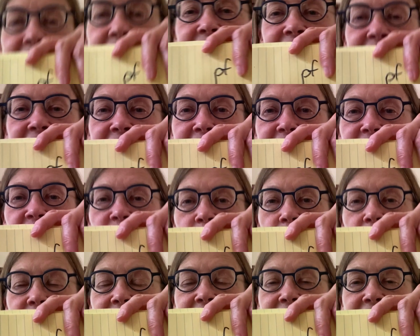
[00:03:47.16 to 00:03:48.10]
like in the
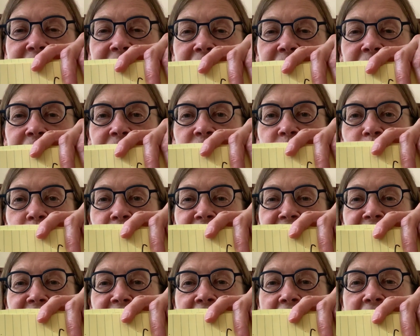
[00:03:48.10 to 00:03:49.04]
word, at the end of the
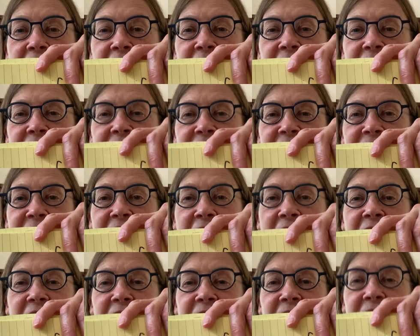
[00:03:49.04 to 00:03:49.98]
word nach and
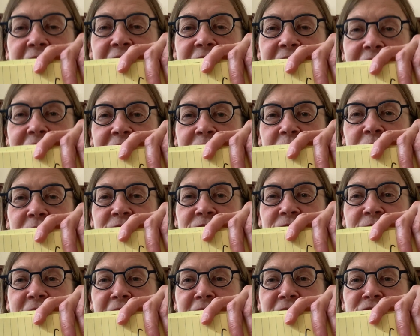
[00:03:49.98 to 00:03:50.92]
ach, which
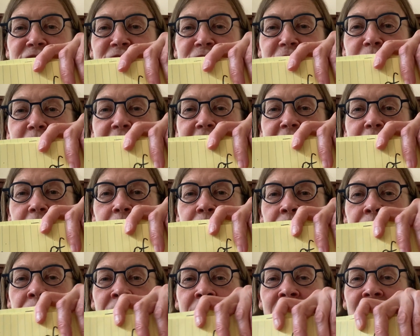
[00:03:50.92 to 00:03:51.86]
you get in Germany.
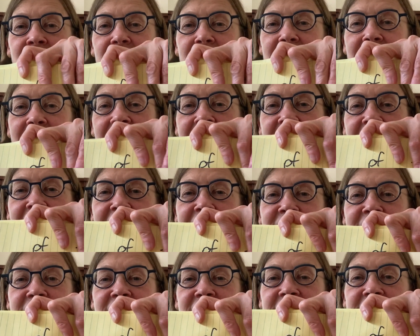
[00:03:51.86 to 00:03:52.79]

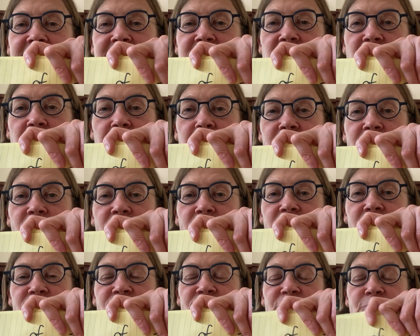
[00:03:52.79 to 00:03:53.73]
And then this is a
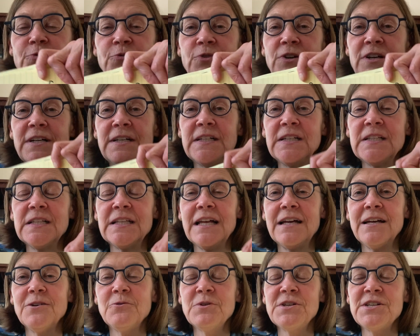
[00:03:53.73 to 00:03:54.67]
uvular trill,
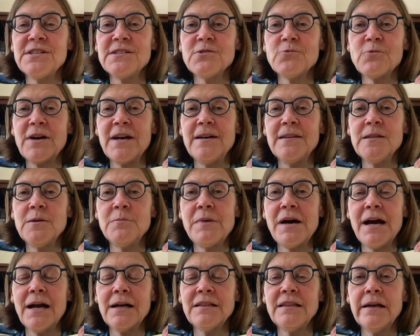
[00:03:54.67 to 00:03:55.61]
which is way in the
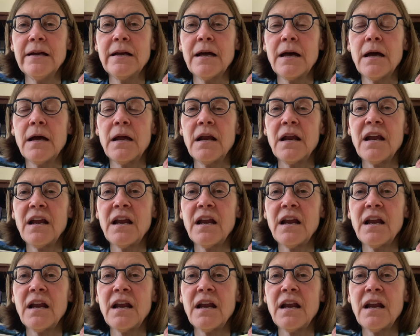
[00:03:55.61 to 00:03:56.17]
back, like a